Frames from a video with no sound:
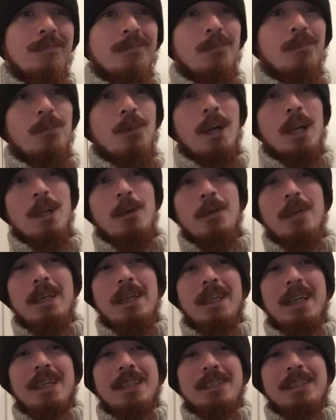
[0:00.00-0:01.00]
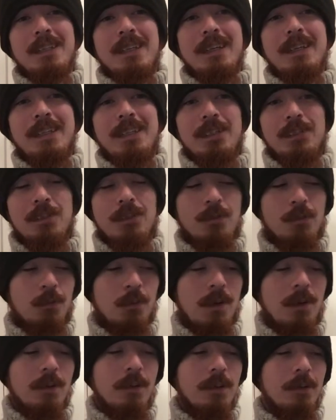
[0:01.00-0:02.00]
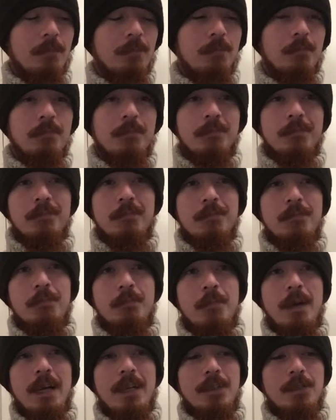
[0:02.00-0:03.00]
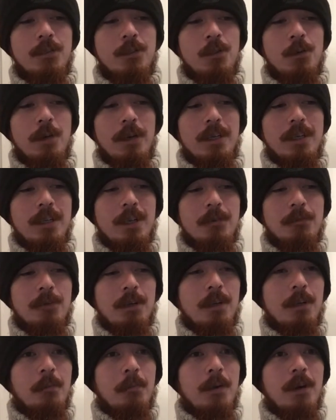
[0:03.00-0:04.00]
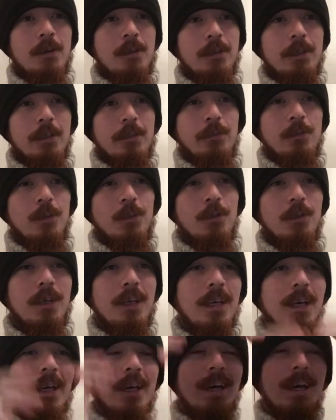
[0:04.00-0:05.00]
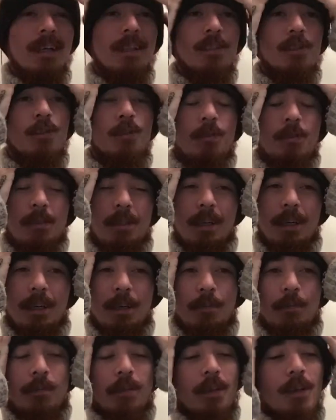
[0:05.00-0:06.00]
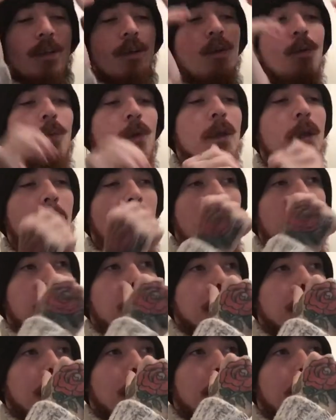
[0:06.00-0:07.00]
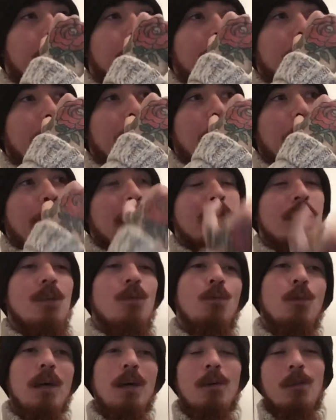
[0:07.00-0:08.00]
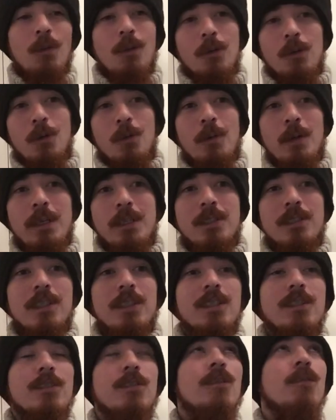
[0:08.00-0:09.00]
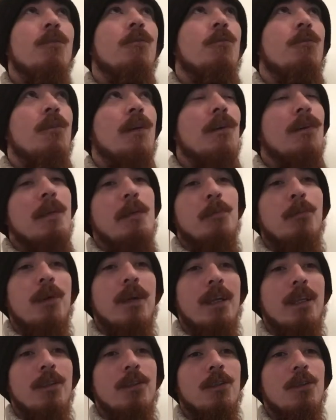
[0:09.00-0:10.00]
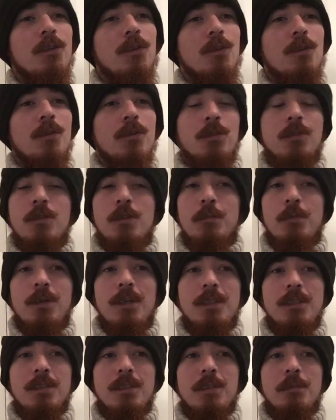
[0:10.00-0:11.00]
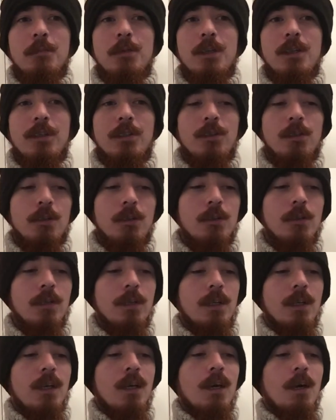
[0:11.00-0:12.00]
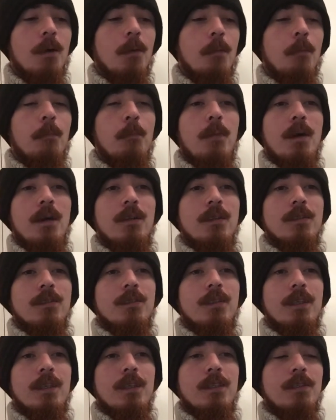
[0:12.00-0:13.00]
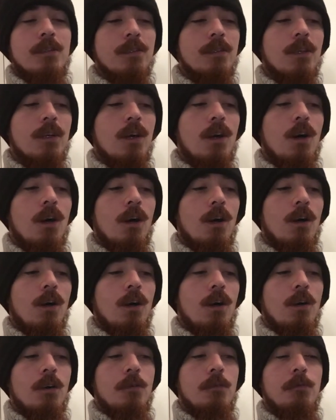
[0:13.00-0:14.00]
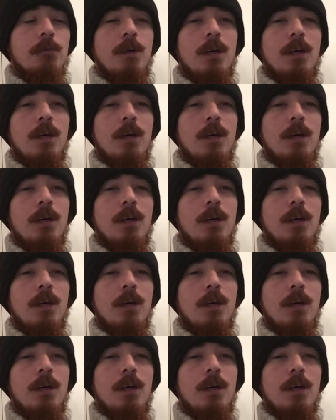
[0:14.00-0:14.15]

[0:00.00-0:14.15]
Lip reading: Well, hello lads and ladies, welcome back to another manga review, and today we are doing the well-long awaited, very brand new, surprisingly brand new manga series of